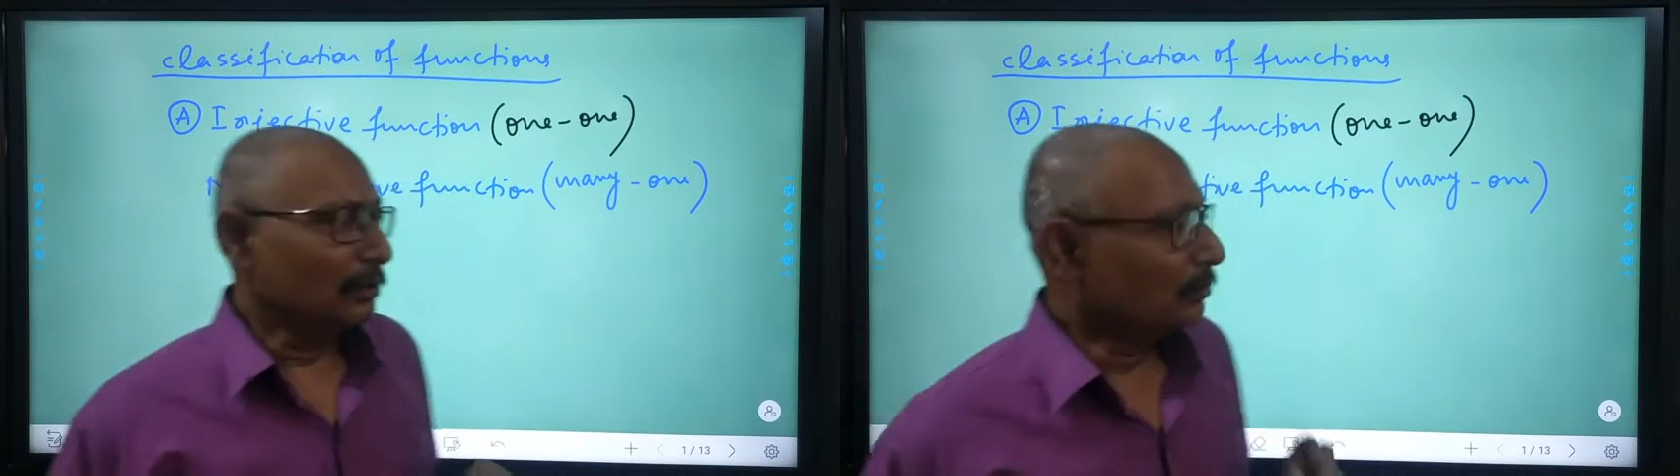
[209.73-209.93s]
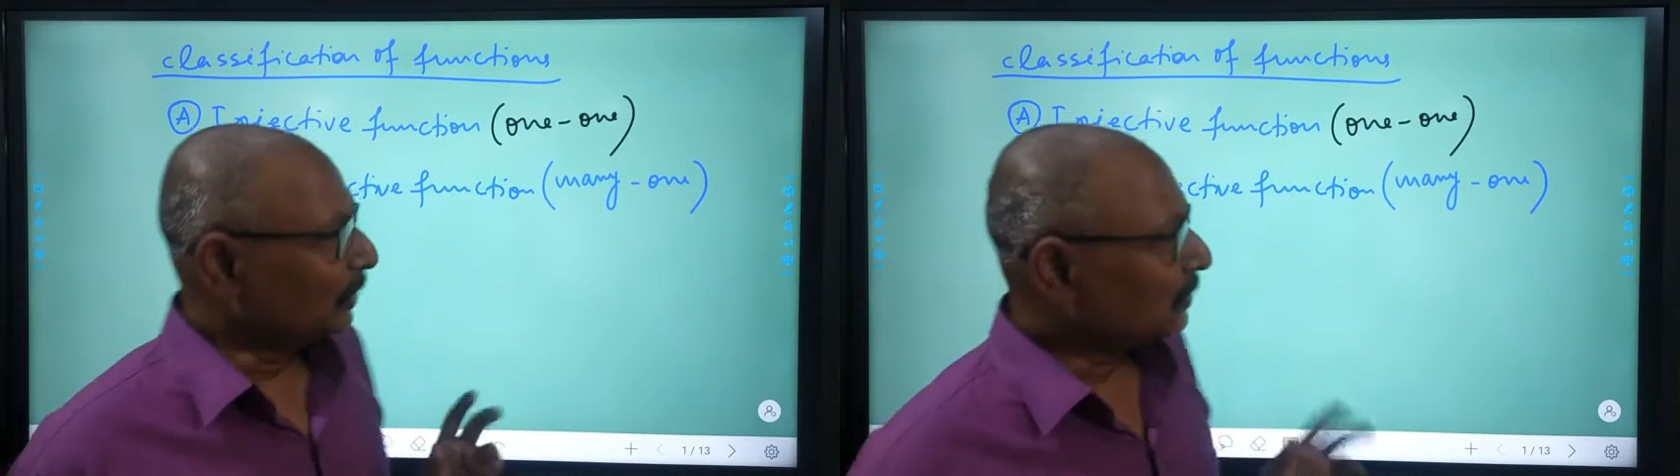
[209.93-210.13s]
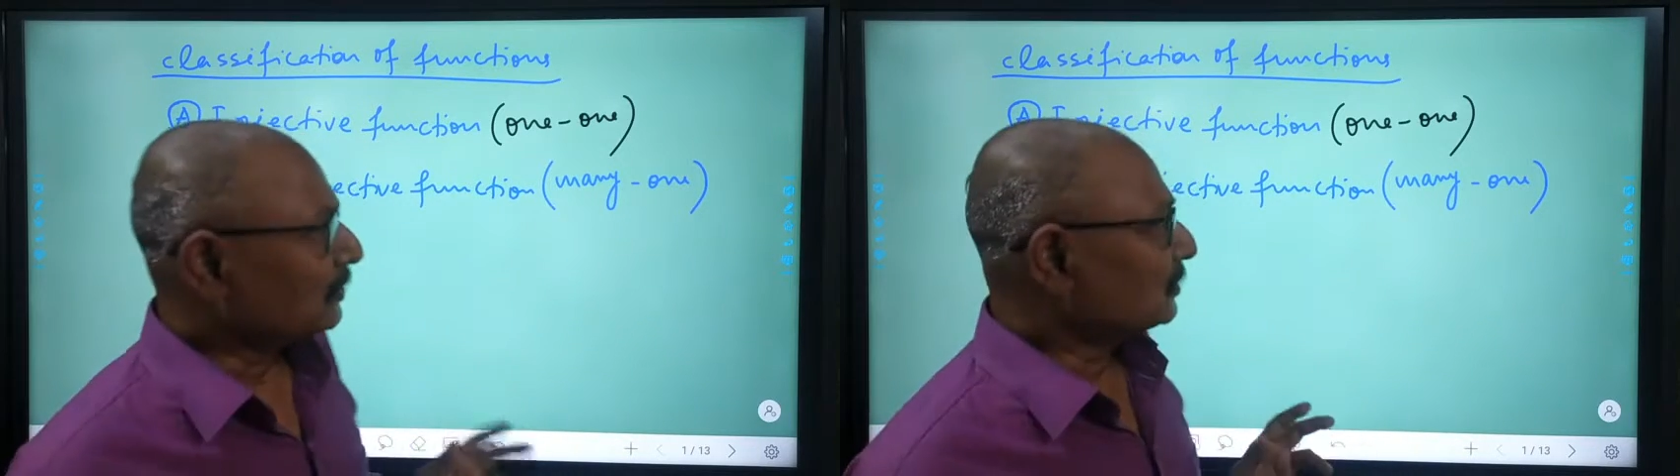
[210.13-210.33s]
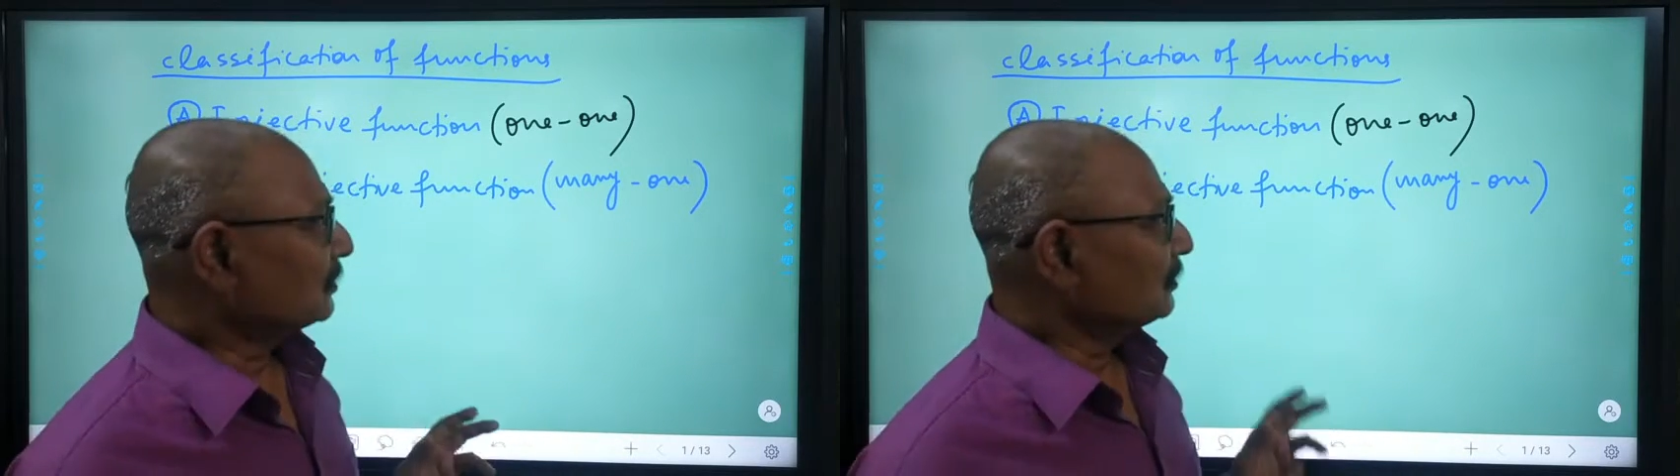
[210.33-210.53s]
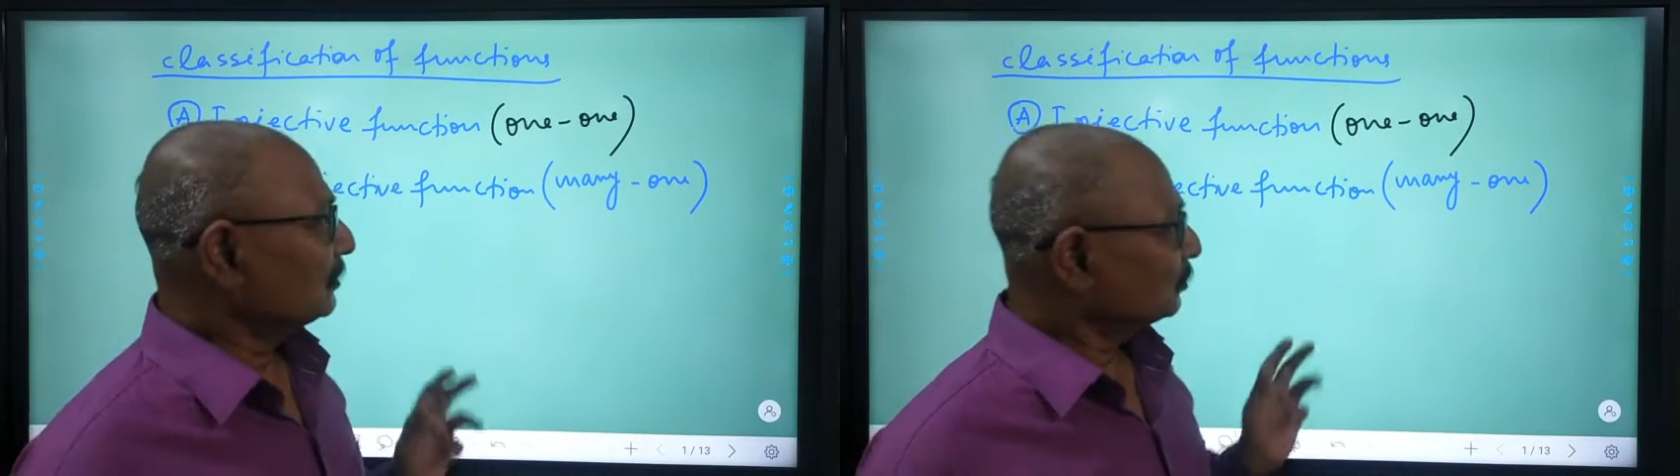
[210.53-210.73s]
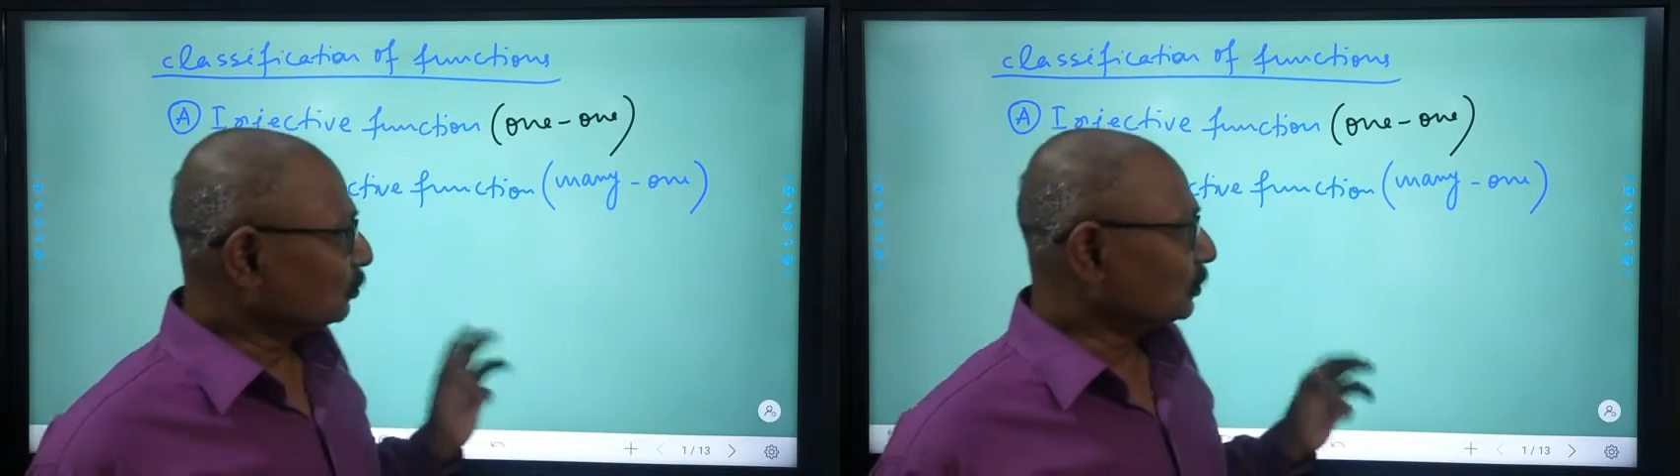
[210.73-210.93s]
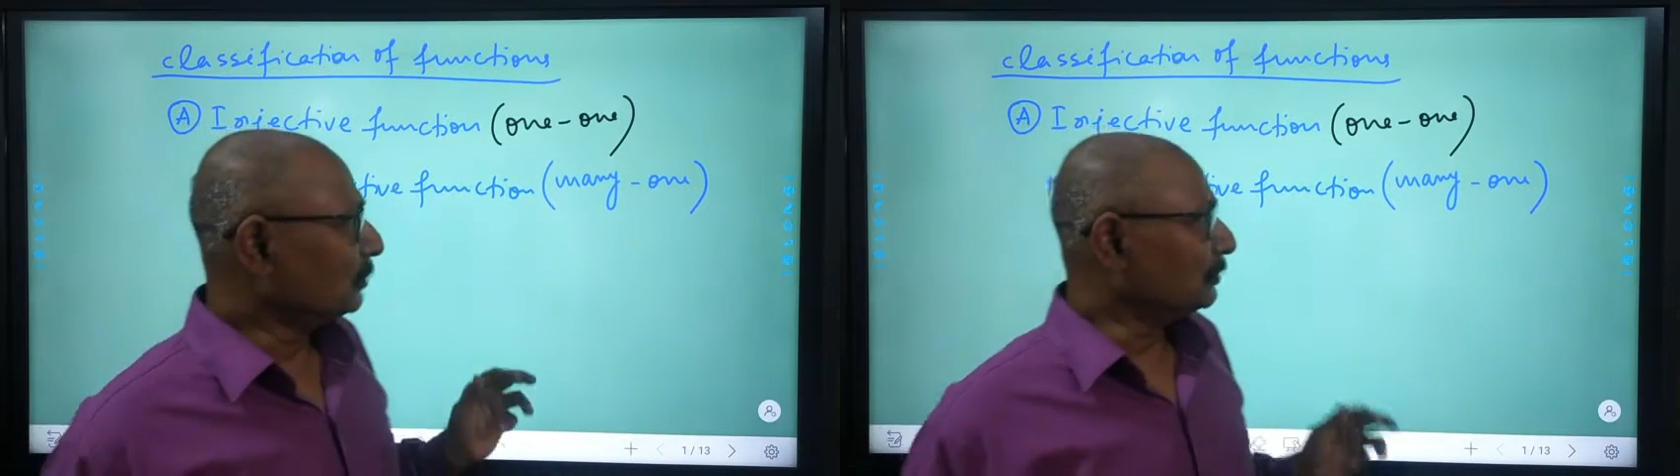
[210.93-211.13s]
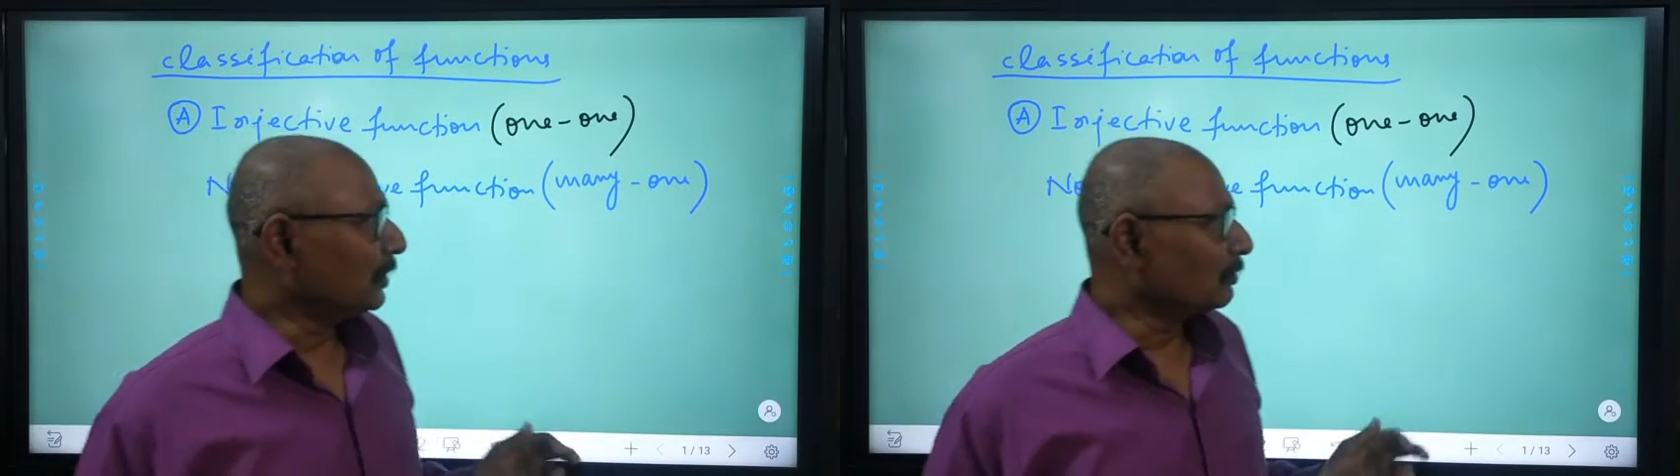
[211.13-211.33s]
But today
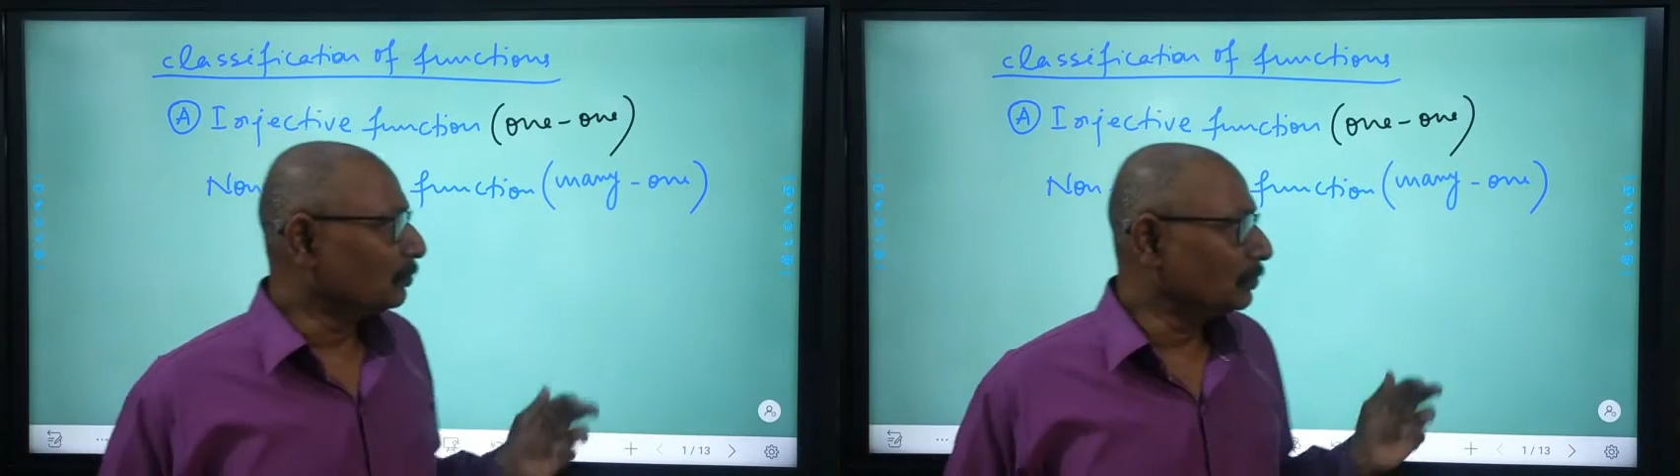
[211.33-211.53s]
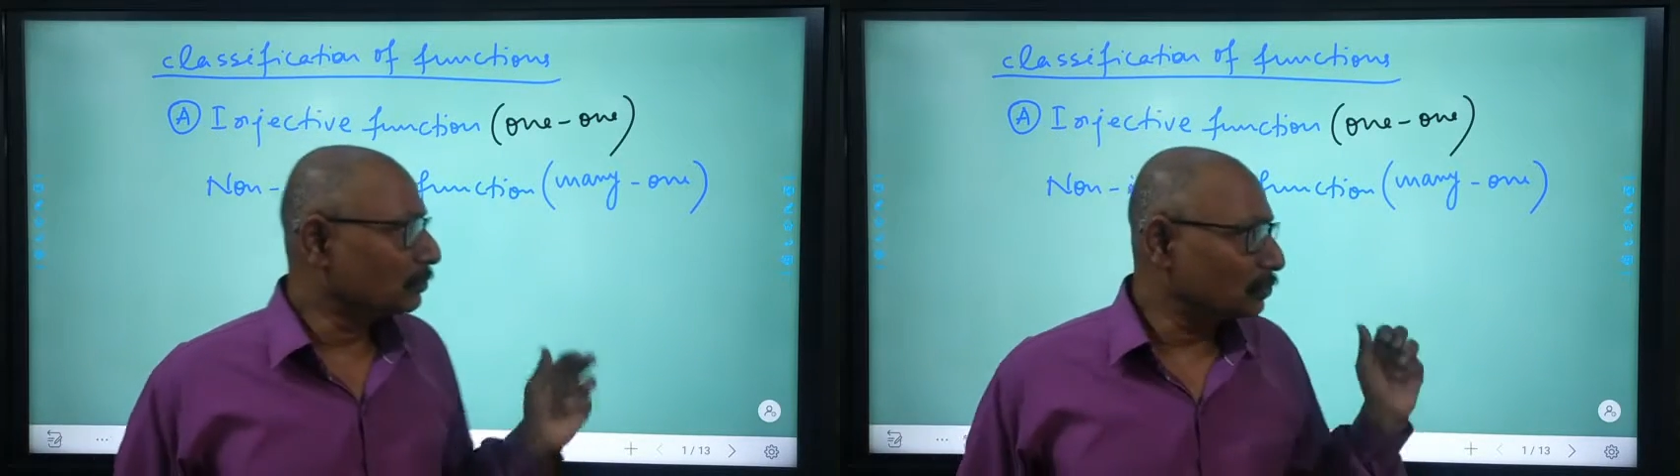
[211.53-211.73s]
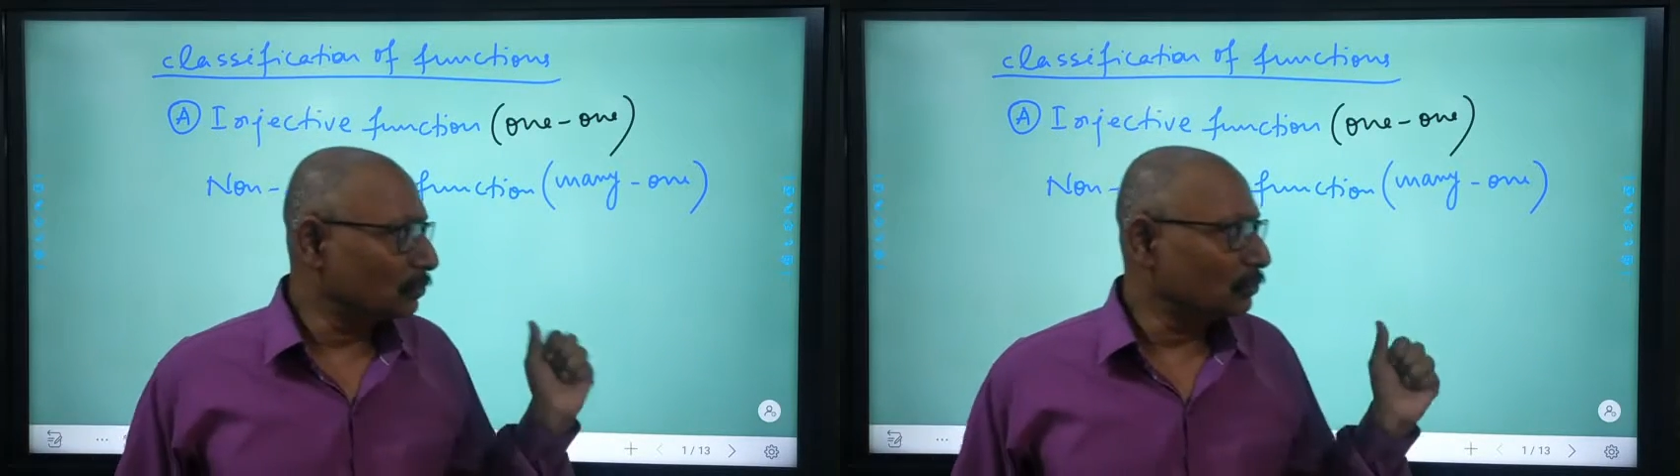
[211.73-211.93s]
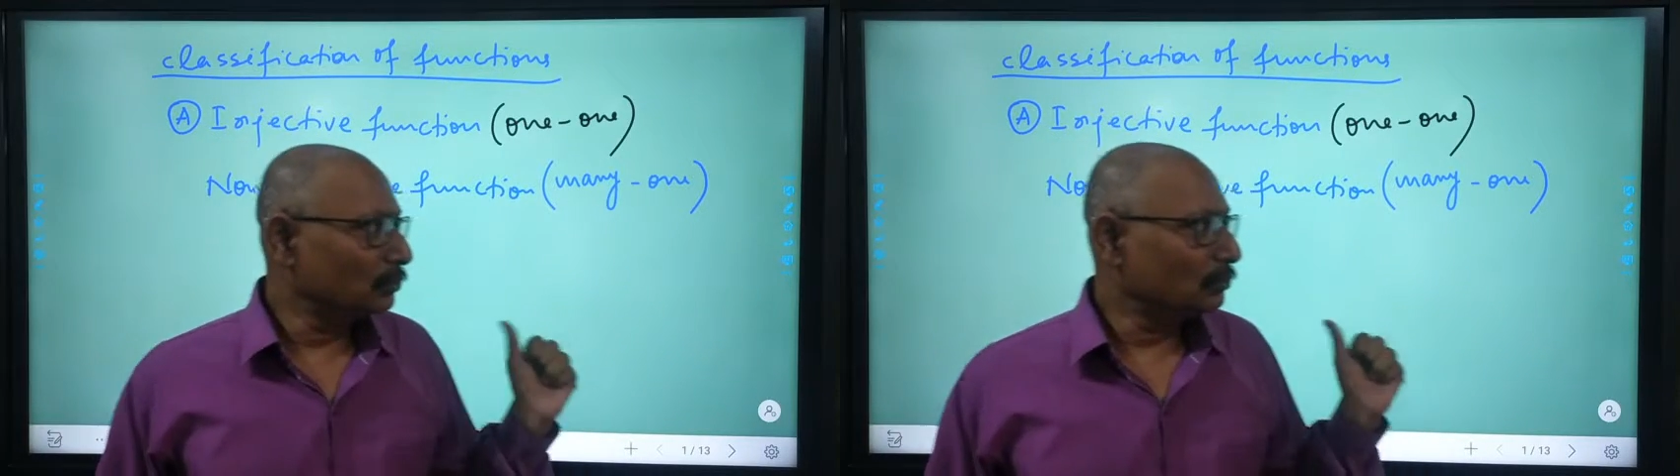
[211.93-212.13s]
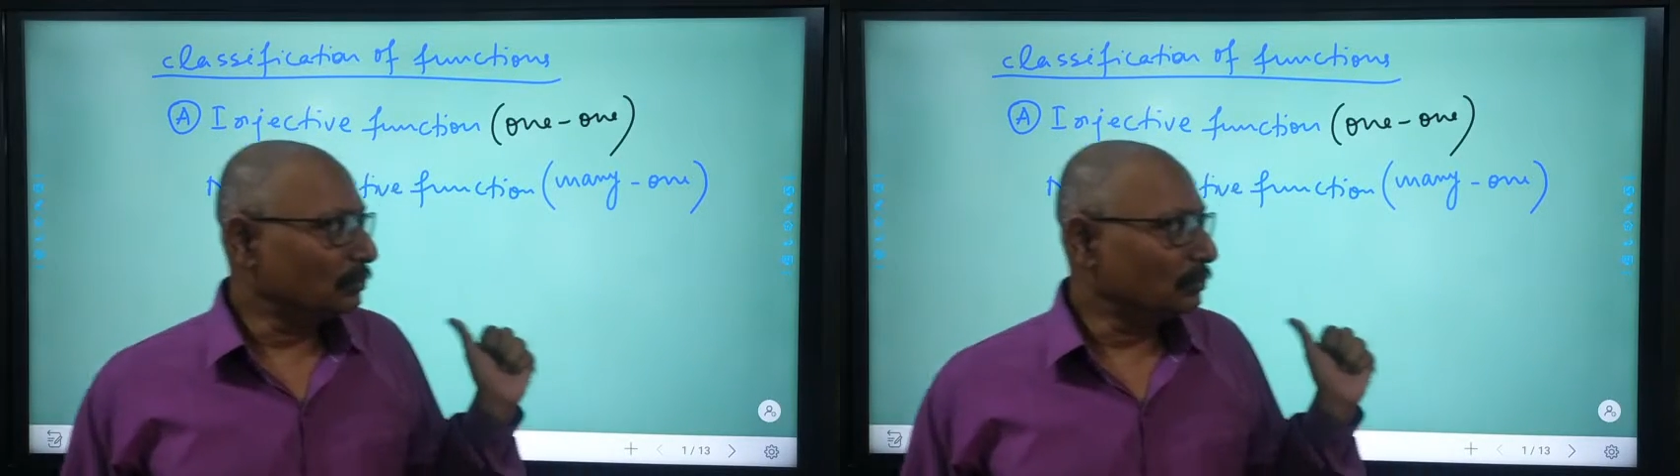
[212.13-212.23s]
we are going to